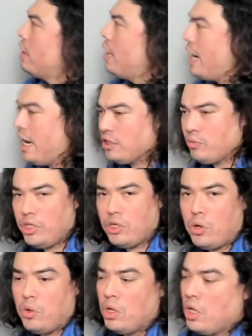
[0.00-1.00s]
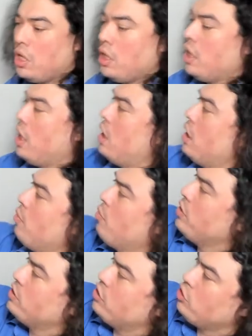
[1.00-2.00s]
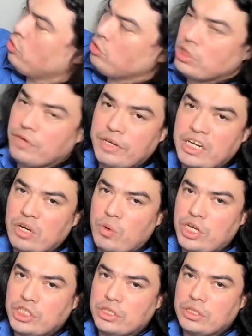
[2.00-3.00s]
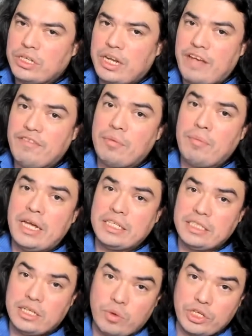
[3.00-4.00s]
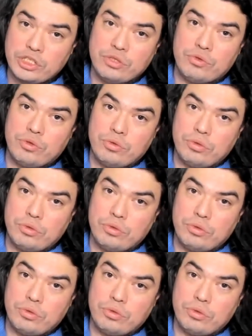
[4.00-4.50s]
As we know, a number is a solution of an equation if it makes the equation true.